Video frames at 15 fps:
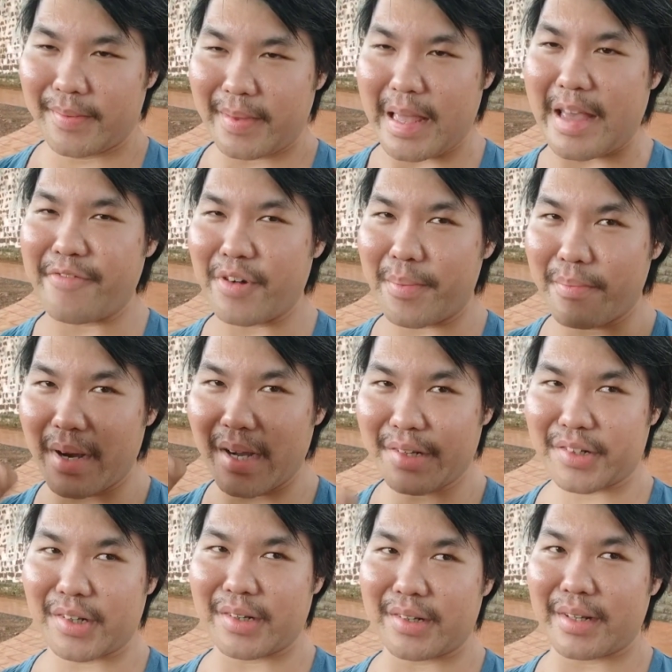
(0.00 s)
If a
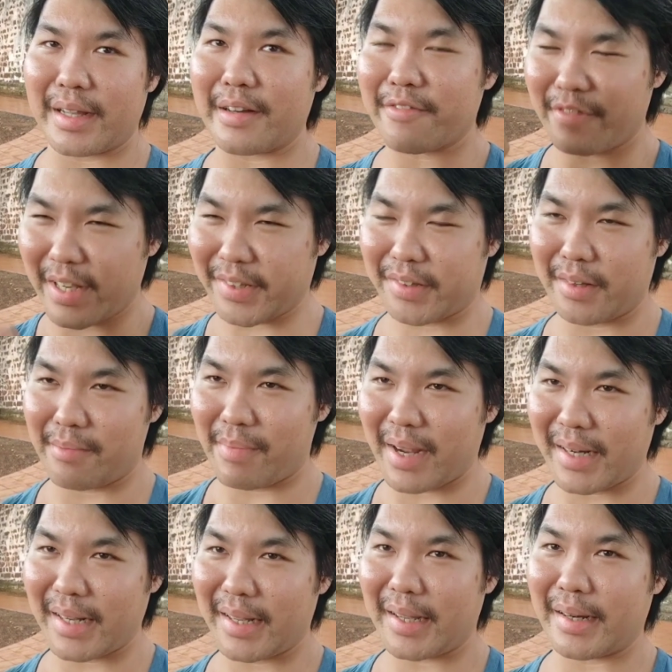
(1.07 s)
merchant invested
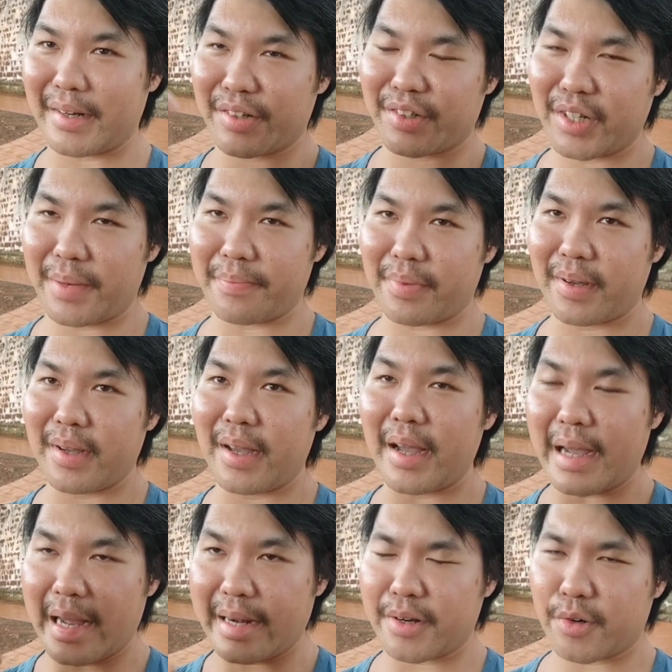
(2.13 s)
money in a ship
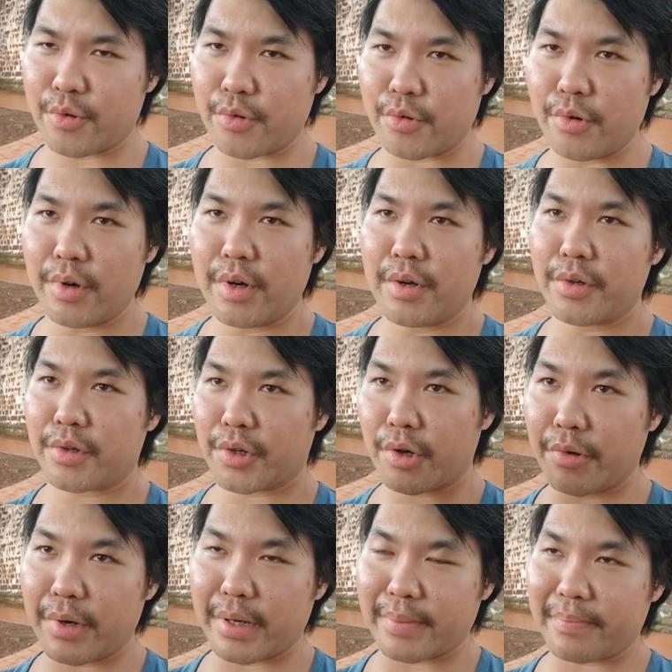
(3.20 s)
and a crew to
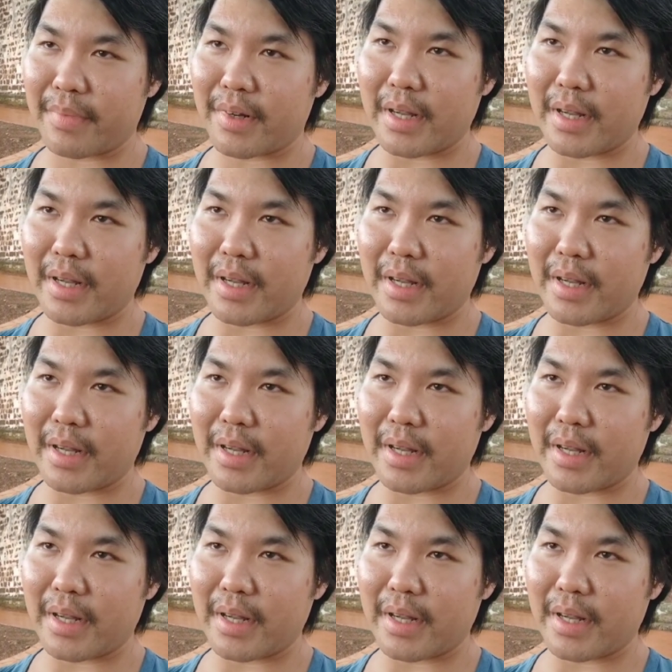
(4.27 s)
go and